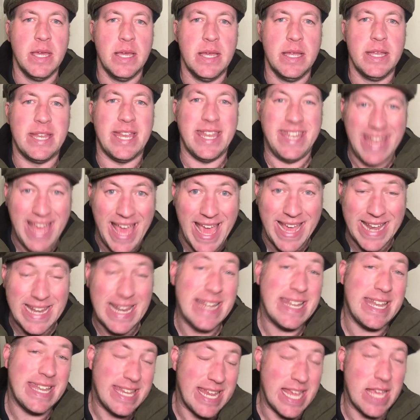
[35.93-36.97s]
Today I'd
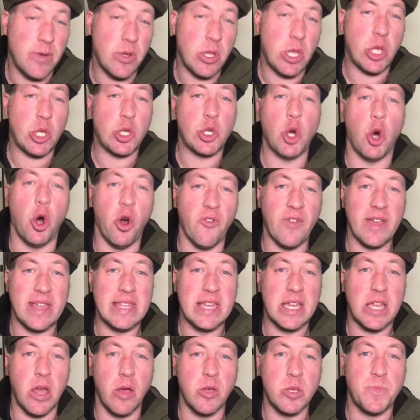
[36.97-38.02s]
like to tell you a story
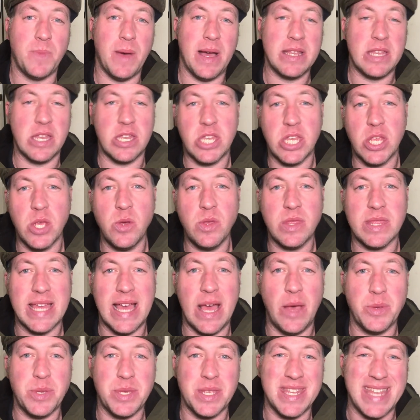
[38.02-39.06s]
that goes back to
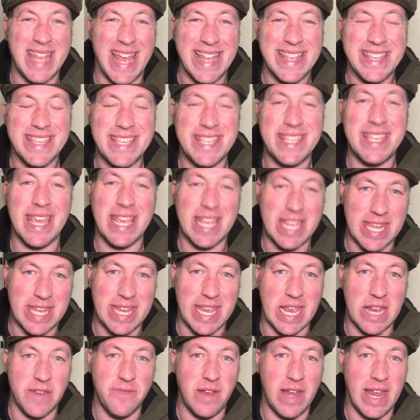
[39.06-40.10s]

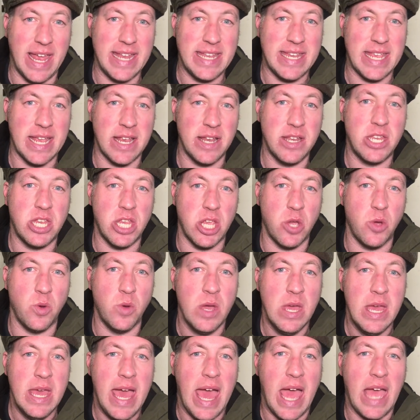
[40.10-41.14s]
2016 relating to
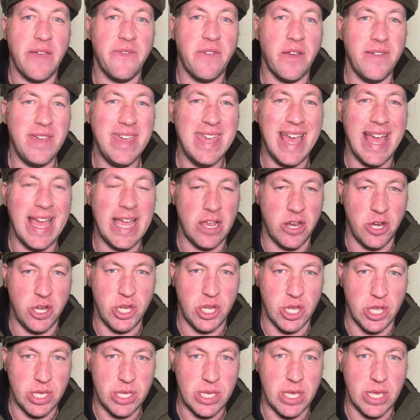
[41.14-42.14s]
a very anxious